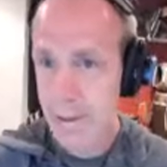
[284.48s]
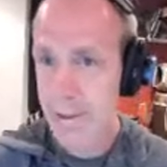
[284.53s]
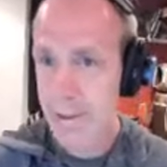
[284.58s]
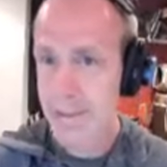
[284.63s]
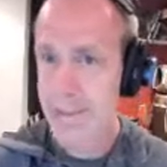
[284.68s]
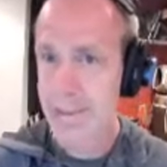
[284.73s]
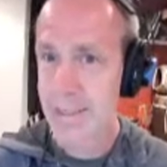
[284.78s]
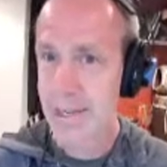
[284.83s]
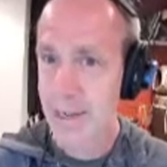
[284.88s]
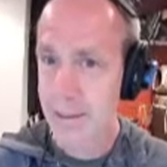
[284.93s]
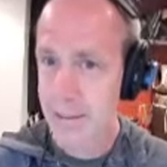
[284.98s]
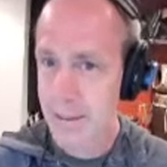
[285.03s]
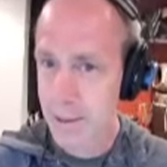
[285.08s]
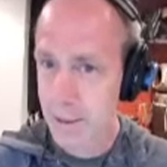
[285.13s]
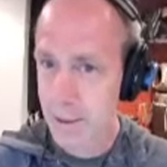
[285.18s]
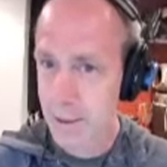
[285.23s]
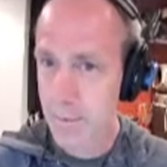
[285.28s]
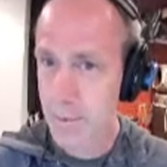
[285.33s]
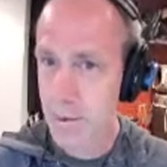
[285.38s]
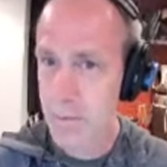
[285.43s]
Sounds a
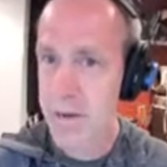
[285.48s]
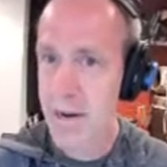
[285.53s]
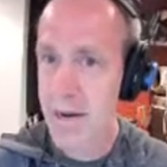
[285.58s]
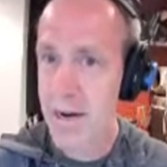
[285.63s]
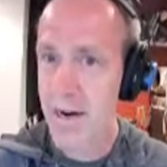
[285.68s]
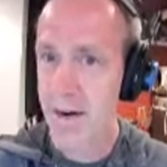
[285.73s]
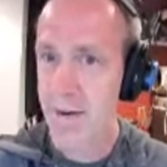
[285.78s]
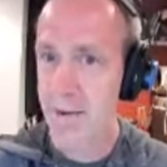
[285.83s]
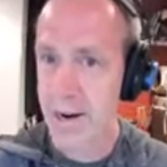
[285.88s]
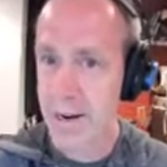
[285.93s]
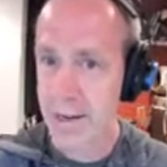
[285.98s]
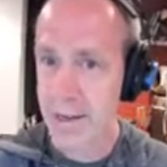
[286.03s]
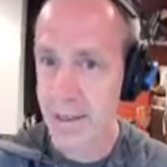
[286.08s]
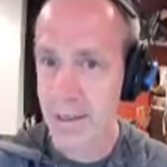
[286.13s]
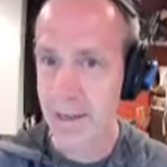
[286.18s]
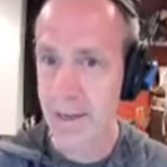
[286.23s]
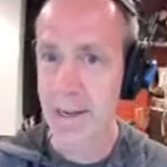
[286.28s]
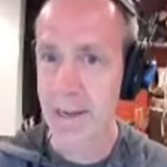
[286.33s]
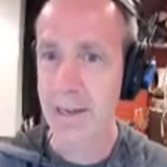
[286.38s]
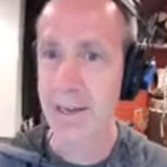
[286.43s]
little bit better, right? You're
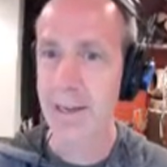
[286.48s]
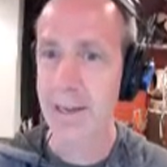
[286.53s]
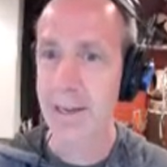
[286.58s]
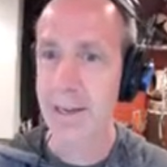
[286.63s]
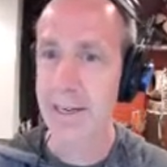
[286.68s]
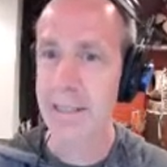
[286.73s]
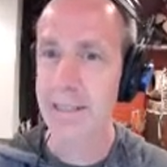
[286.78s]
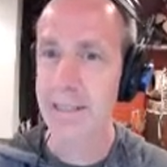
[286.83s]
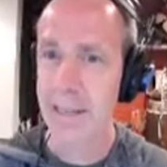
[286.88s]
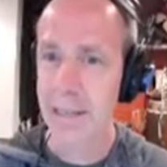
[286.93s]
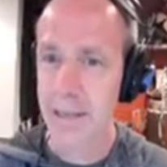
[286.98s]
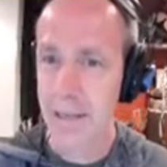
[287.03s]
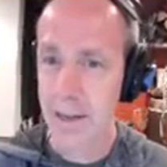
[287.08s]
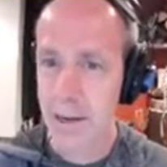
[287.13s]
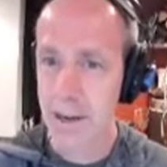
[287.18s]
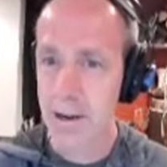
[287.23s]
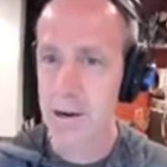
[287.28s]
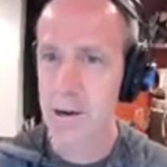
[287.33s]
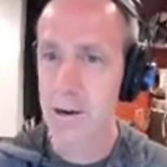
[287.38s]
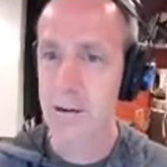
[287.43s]
like, your ear's like,
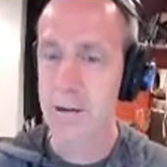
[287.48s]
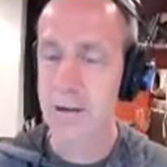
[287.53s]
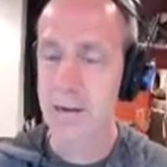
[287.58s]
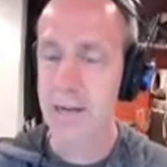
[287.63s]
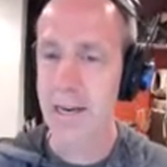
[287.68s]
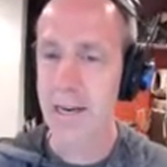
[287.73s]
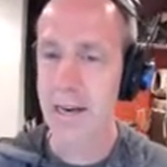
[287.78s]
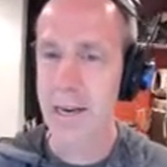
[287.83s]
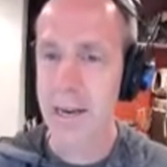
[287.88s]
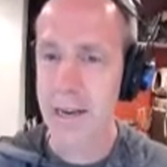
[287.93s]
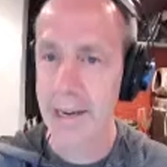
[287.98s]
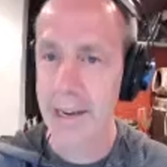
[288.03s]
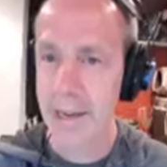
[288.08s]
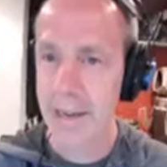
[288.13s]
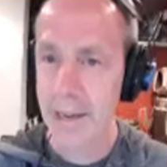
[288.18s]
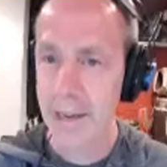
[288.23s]
okay.